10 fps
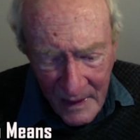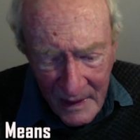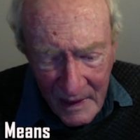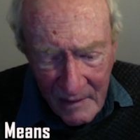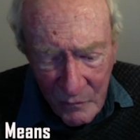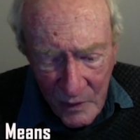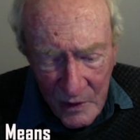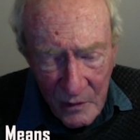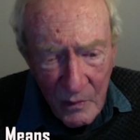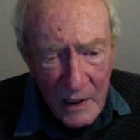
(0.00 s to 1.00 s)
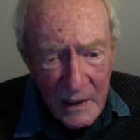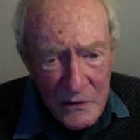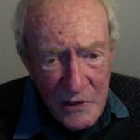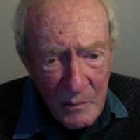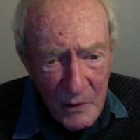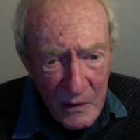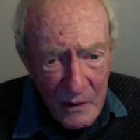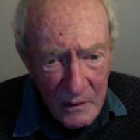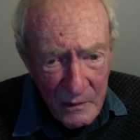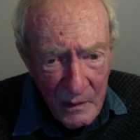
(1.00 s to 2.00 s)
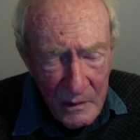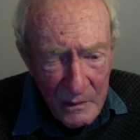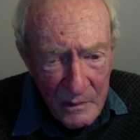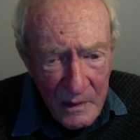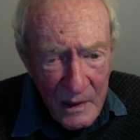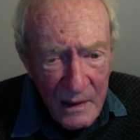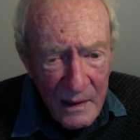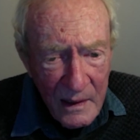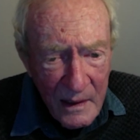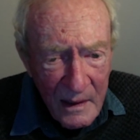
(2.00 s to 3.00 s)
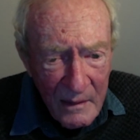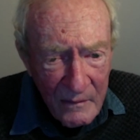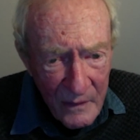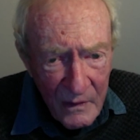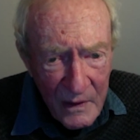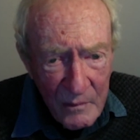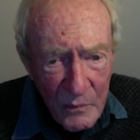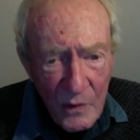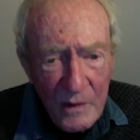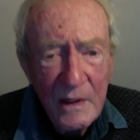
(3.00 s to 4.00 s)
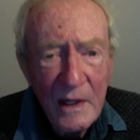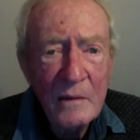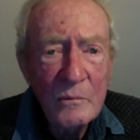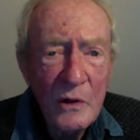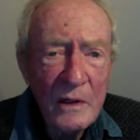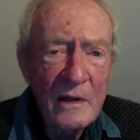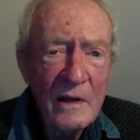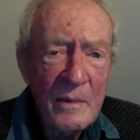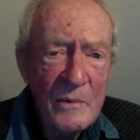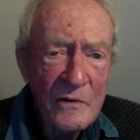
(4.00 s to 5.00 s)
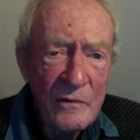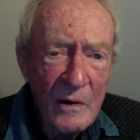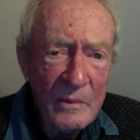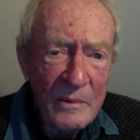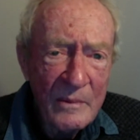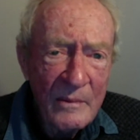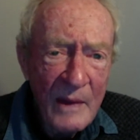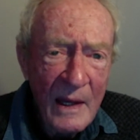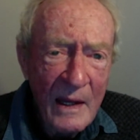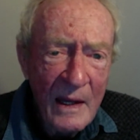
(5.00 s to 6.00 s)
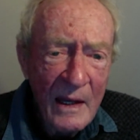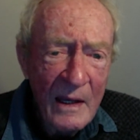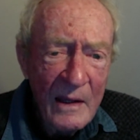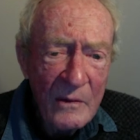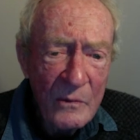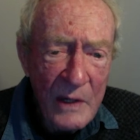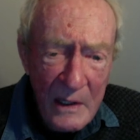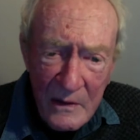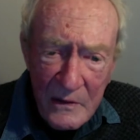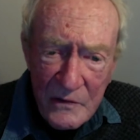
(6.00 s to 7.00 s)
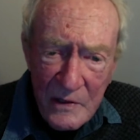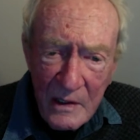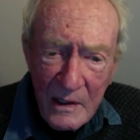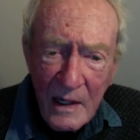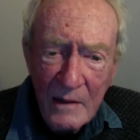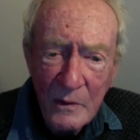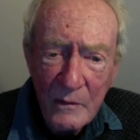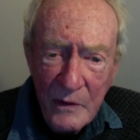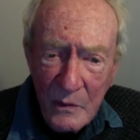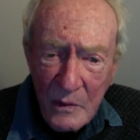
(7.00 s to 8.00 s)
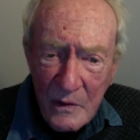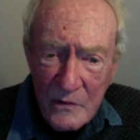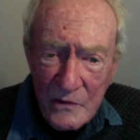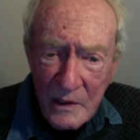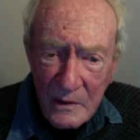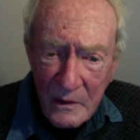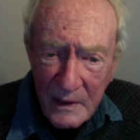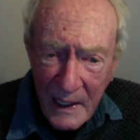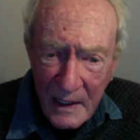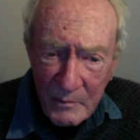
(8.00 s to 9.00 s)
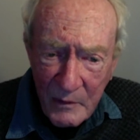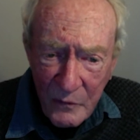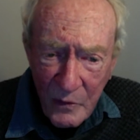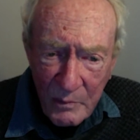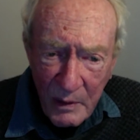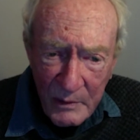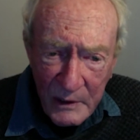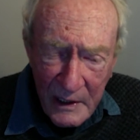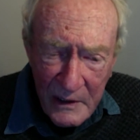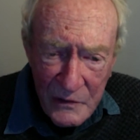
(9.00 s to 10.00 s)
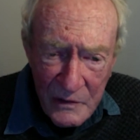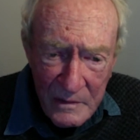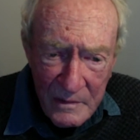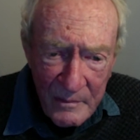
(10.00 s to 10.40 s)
even when you're writing something on your own, very important input comes from the readers and reviewers that look at it before publication.